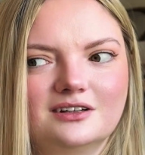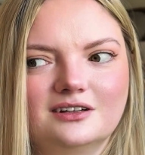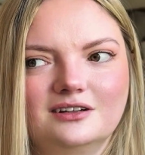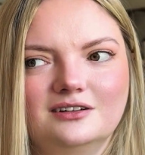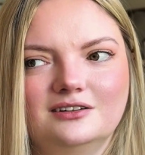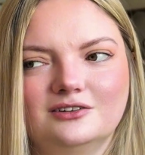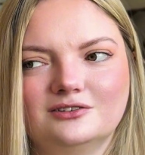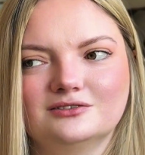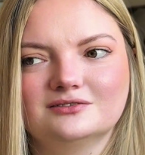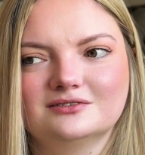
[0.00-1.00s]
I don't
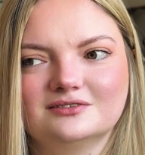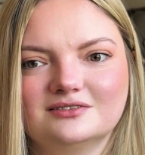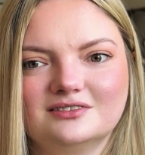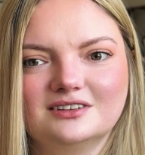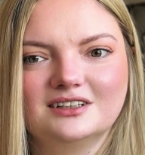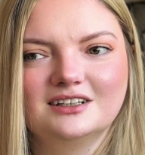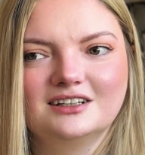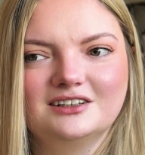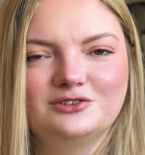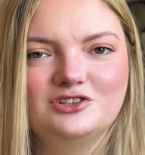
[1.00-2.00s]
know,
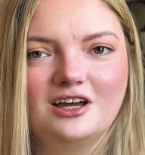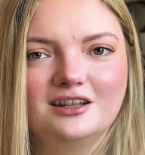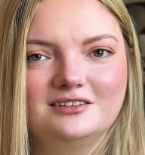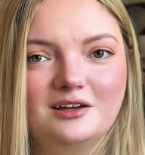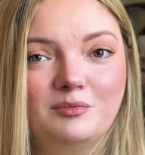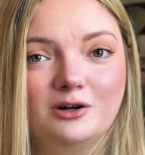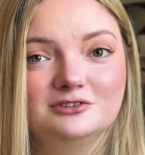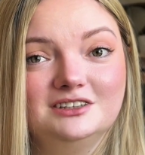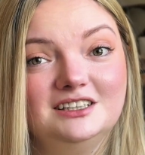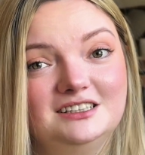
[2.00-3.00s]
to chat about
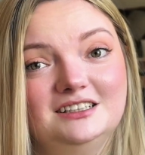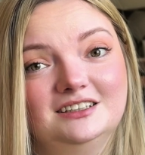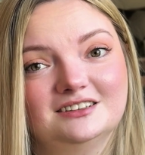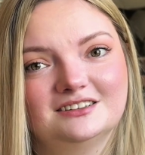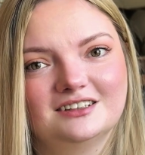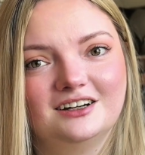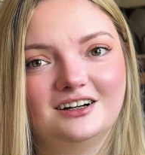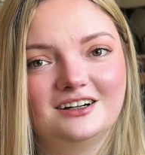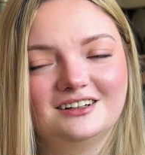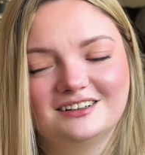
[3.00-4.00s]
knitting.
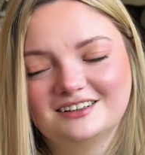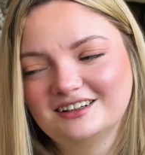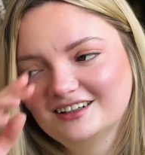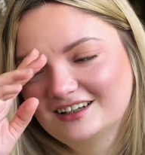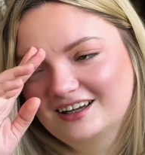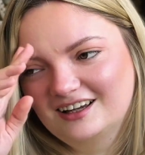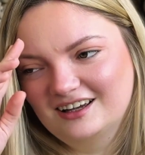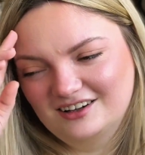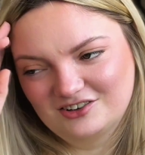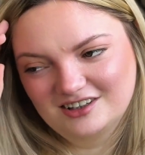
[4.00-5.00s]

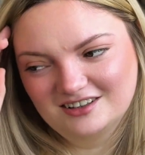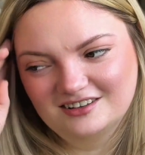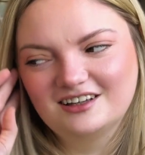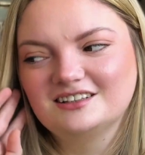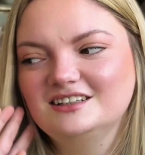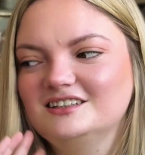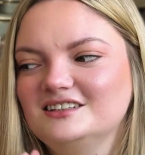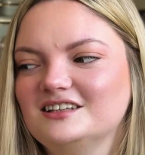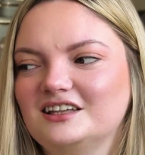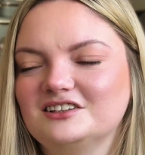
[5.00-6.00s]
I really like
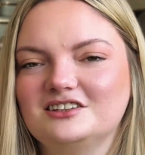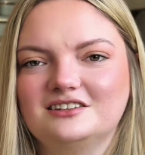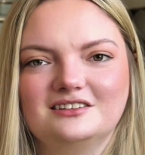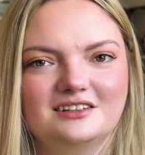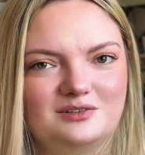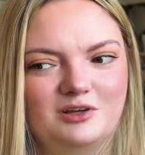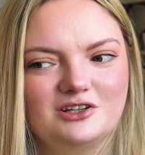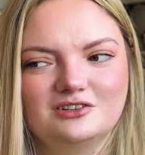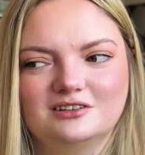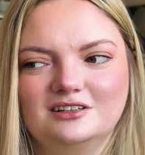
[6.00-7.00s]
knitting, and
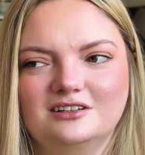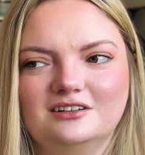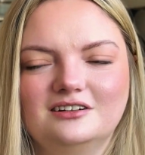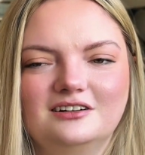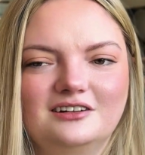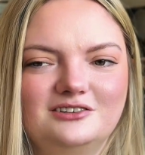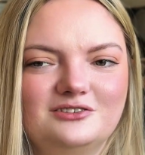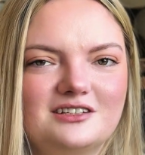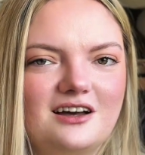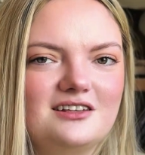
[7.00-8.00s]
especially to
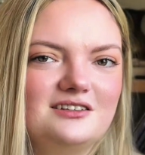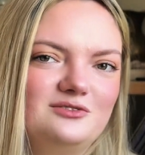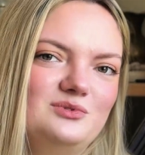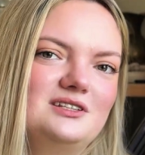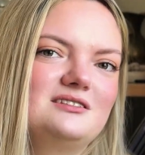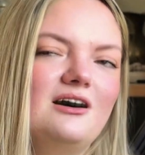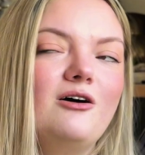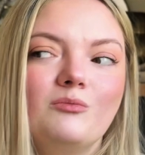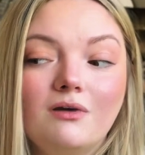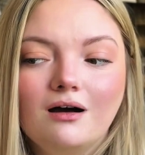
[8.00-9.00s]
discuss it with
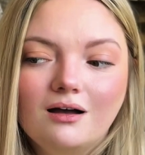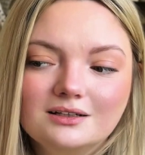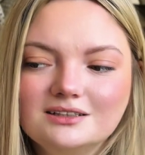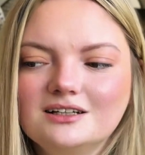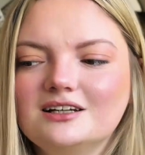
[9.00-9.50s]
someone.